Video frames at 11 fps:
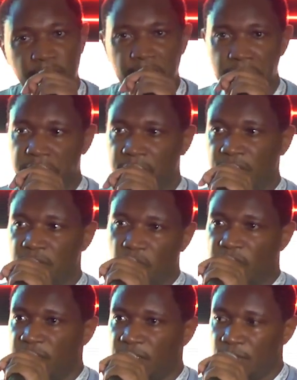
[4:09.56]
there, but
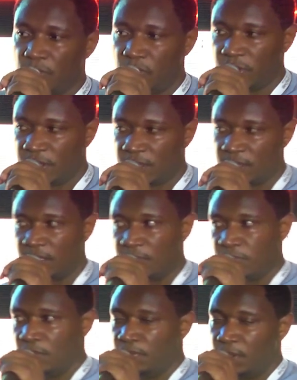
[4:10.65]
Docker is the most
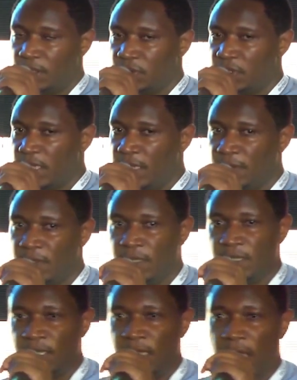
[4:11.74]
popular today.
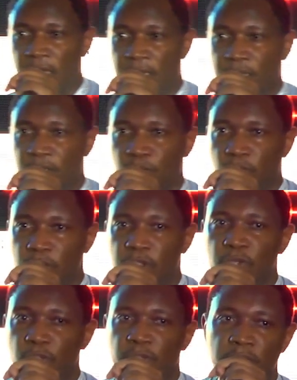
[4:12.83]
And what you
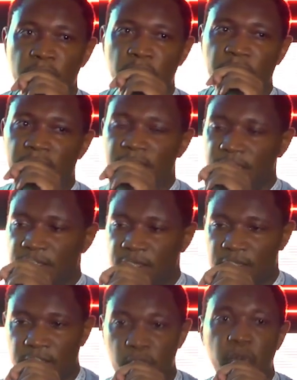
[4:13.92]
do with Docker is
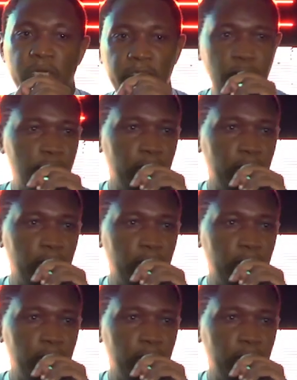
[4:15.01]
you write your